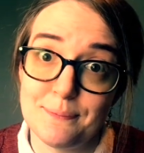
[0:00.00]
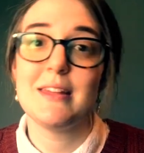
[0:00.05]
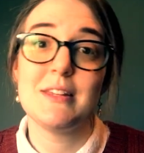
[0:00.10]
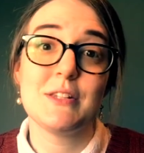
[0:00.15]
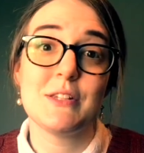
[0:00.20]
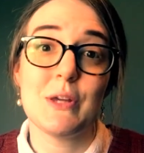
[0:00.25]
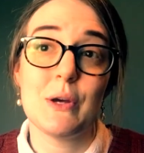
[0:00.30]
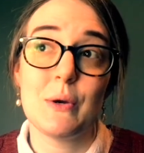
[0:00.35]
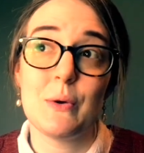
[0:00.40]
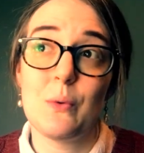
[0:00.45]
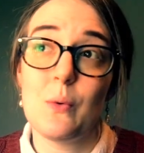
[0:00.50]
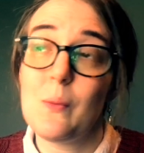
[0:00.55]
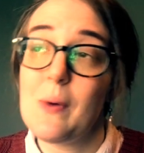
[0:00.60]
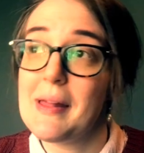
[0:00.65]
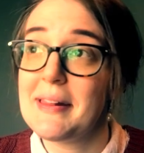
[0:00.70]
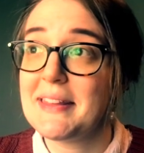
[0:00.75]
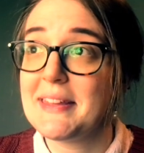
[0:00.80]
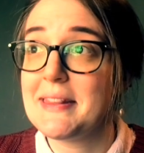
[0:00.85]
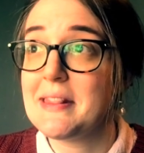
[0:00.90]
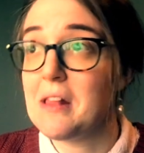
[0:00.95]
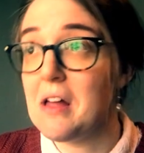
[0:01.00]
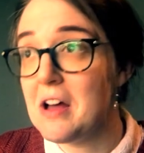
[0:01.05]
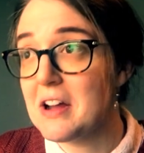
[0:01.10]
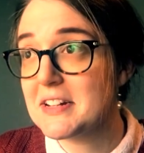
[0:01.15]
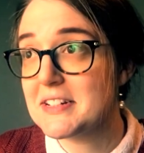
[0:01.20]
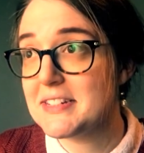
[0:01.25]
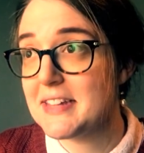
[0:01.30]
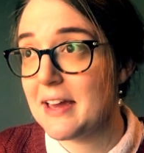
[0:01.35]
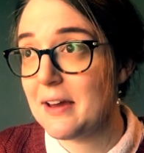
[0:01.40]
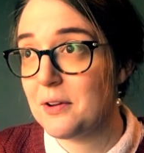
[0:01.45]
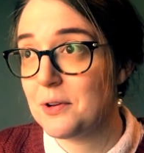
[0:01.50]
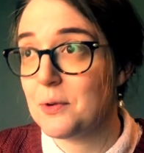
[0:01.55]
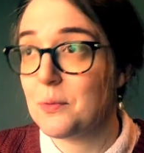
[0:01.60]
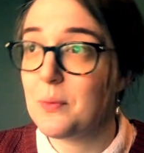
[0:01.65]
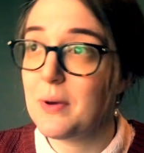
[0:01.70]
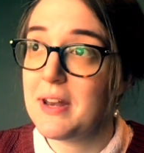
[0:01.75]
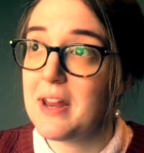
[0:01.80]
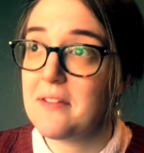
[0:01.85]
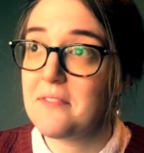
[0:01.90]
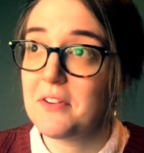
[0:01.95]
So while in lockdown,
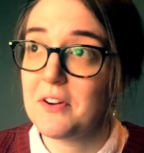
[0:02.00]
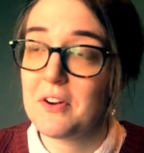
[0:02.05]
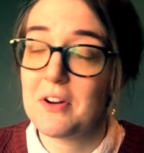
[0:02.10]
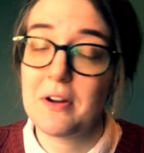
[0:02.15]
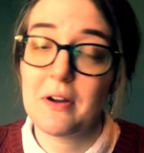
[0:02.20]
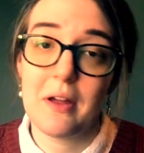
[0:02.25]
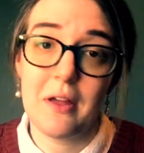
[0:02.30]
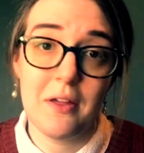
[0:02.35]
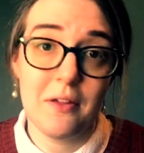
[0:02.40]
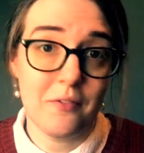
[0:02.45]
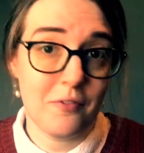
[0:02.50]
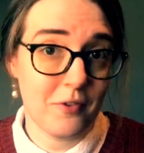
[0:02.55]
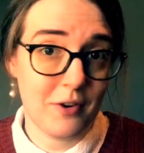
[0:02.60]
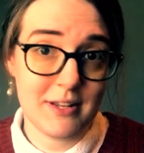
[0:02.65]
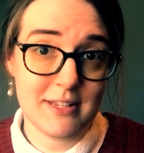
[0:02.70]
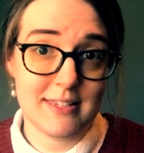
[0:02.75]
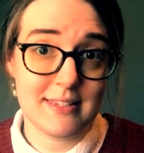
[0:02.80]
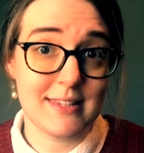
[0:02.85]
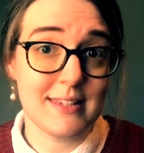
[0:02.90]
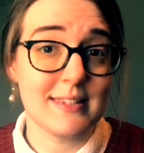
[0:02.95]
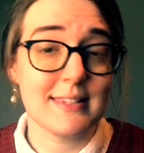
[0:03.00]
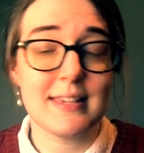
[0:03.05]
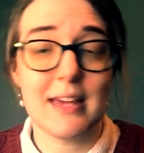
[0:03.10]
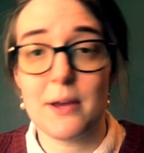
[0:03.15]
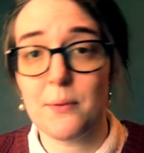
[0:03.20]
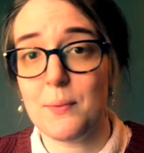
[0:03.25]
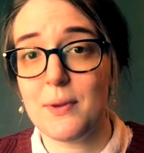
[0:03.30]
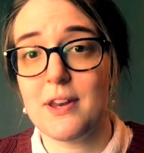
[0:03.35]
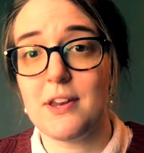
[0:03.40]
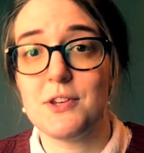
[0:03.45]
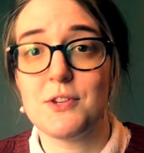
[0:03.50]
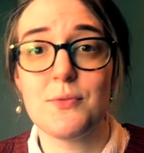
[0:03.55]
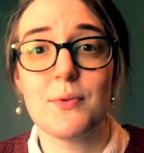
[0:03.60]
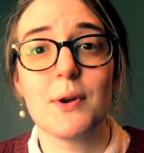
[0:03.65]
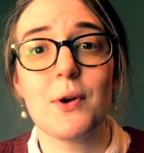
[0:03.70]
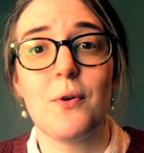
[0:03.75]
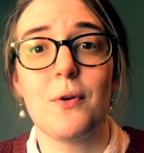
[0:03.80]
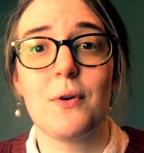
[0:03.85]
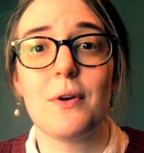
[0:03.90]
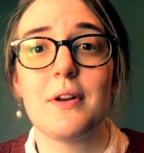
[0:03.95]
whenever, for instance, I wanted to
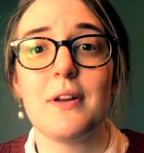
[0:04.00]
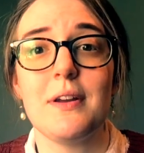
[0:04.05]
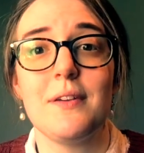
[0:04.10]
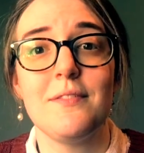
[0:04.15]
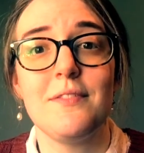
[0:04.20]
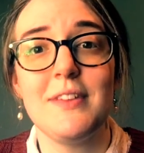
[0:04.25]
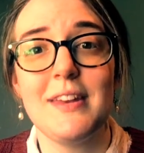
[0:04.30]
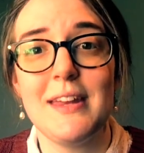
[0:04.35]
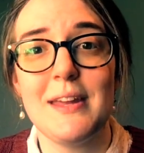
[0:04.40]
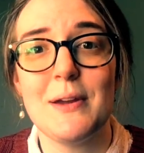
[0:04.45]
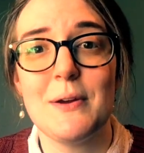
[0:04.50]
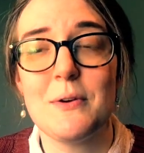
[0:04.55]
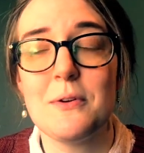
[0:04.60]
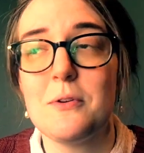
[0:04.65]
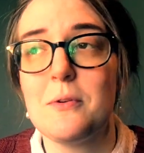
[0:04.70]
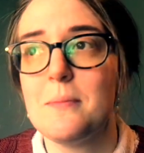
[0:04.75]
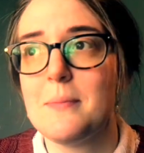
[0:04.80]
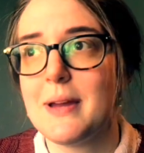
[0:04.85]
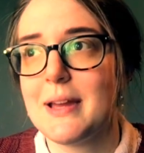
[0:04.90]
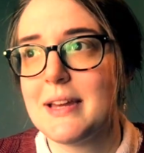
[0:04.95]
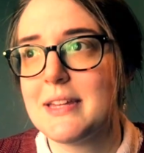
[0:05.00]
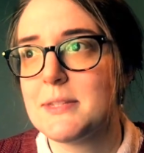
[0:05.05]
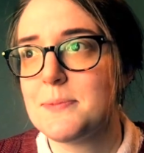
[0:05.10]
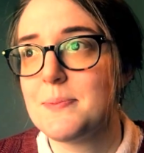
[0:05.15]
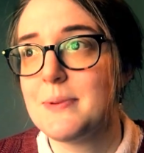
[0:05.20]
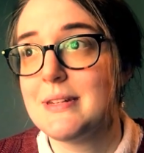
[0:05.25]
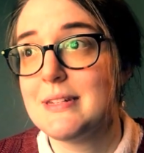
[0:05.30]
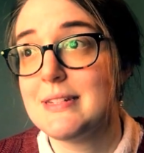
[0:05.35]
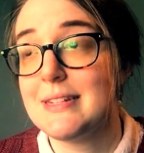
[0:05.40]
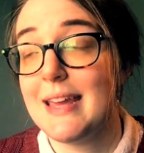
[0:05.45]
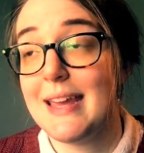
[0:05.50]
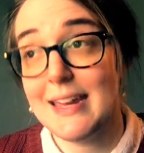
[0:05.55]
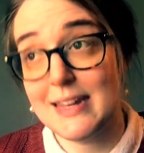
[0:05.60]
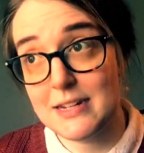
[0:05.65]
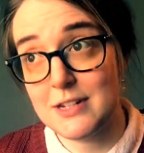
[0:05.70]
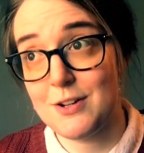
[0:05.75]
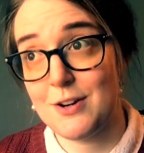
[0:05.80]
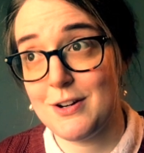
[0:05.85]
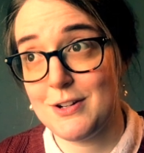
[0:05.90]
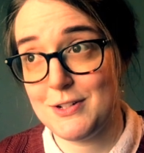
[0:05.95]
record a video, my husband
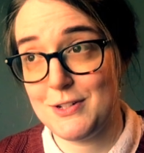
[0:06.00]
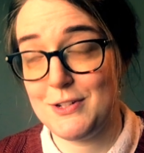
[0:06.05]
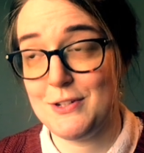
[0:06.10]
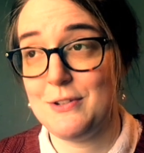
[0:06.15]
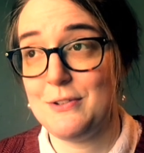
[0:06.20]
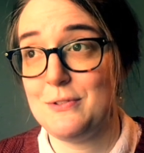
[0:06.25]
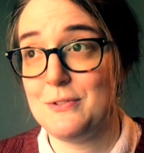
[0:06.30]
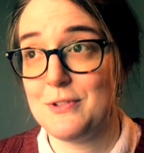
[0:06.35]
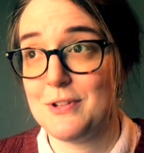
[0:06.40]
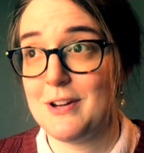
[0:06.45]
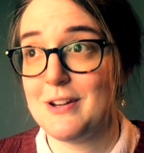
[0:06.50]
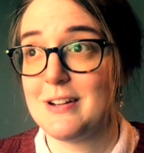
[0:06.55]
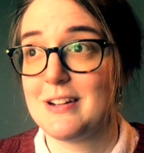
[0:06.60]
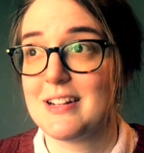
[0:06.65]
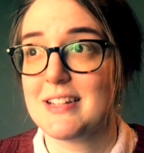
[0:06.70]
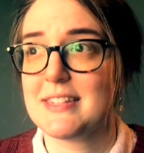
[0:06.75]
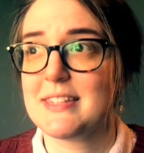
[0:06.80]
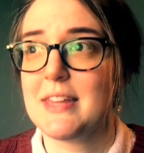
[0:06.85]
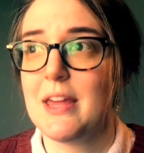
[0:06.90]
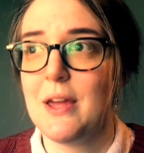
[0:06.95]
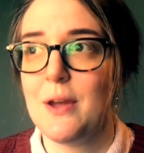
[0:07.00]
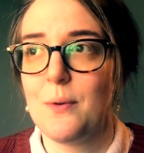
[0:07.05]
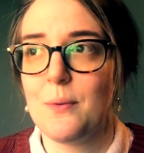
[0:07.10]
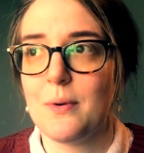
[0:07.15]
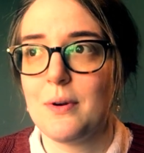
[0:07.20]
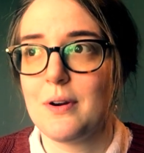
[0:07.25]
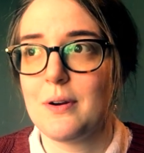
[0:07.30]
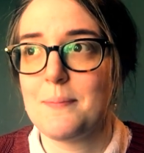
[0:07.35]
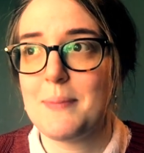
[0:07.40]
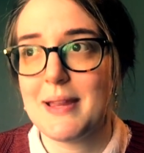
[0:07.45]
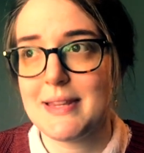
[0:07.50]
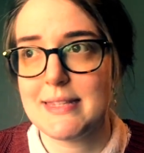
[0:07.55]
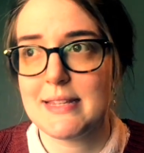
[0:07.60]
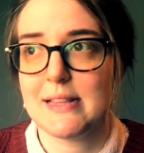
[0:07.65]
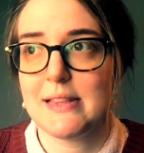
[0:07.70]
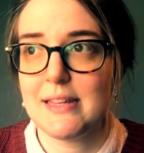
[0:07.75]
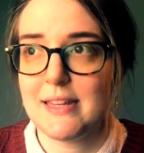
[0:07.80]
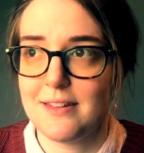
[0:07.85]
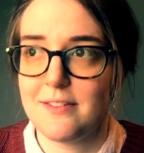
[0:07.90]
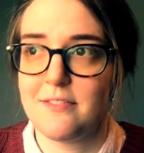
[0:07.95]
and our two dogs were
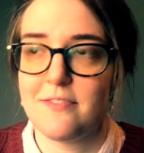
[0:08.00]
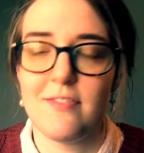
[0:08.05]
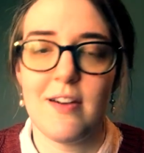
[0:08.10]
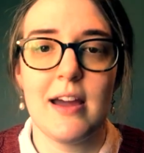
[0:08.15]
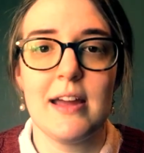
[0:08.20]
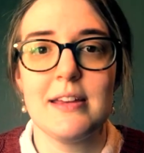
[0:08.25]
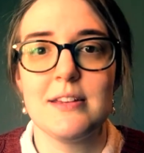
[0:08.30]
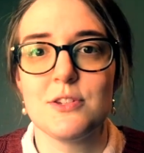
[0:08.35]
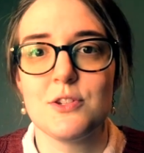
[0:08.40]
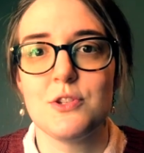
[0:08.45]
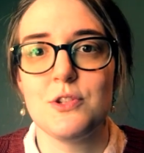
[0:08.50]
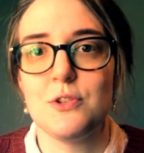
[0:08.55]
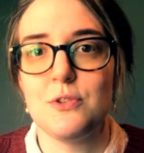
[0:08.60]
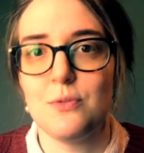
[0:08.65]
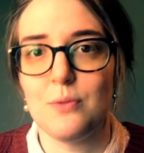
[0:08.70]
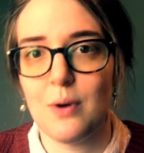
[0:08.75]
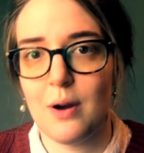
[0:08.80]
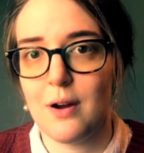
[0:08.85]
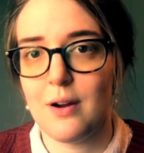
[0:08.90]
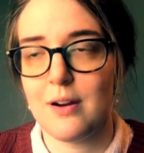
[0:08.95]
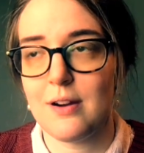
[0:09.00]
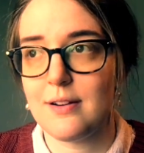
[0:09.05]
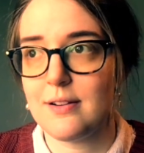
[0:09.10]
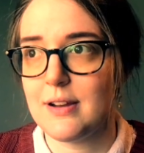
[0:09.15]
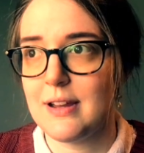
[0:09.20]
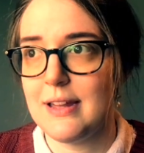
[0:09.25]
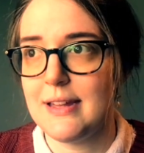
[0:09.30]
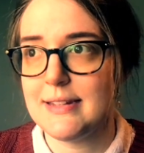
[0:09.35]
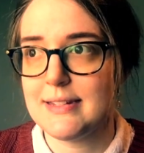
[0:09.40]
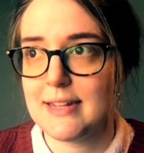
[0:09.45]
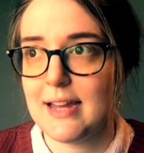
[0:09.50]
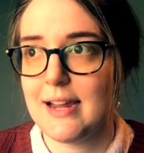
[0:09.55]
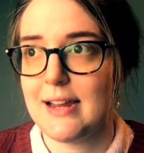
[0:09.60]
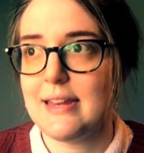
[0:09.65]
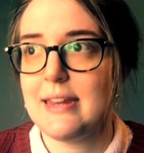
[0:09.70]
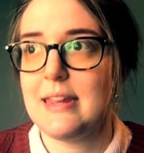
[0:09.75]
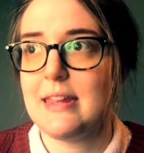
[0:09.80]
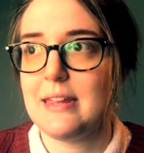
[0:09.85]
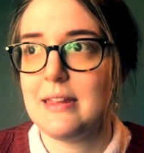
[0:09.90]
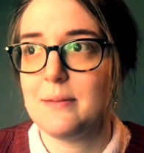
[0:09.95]
basically confined to our
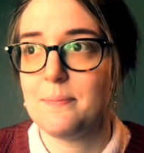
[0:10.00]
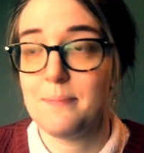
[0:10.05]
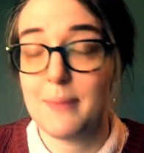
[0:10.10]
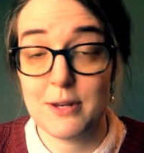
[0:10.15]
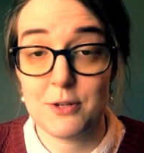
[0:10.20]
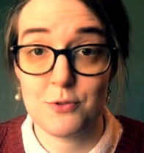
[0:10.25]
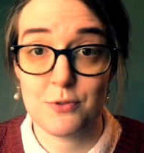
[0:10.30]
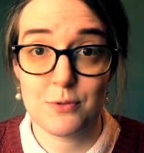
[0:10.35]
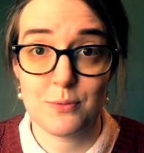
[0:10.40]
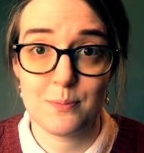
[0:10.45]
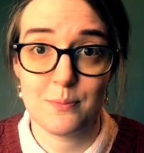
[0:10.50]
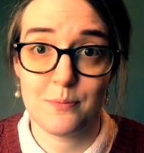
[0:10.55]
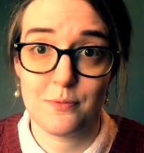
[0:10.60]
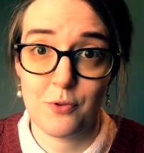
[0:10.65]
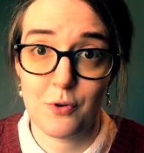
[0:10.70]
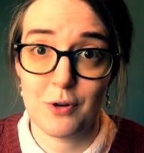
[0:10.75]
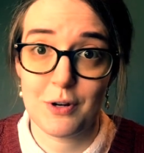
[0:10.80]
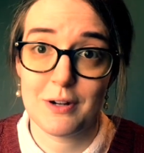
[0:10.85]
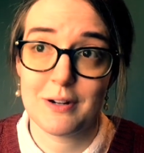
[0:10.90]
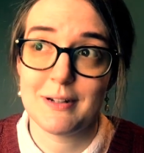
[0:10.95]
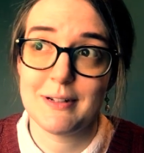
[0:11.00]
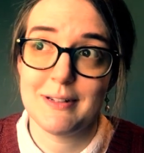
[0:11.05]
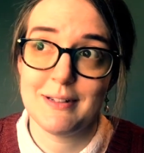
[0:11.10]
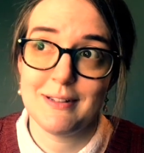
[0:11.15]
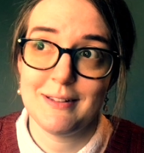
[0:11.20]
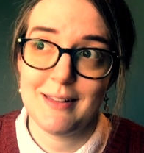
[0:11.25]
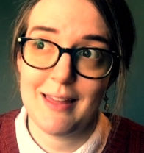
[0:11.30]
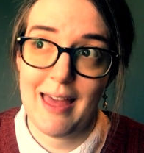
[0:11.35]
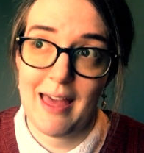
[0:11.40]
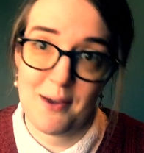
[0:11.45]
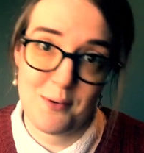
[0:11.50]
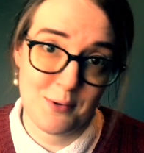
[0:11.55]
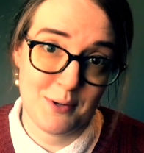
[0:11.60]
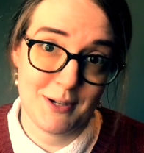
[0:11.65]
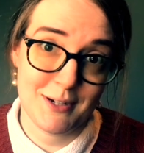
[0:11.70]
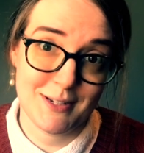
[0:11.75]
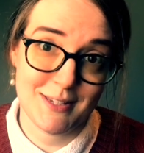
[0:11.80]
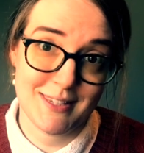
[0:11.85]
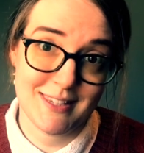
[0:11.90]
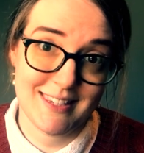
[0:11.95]
tiny bedroom for
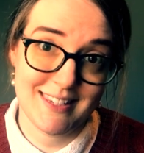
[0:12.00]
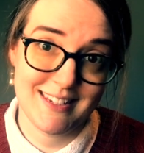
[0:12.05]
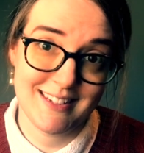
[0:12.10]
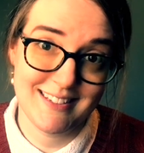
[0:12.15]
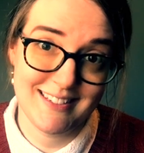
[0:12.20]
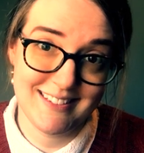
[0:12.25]
hours.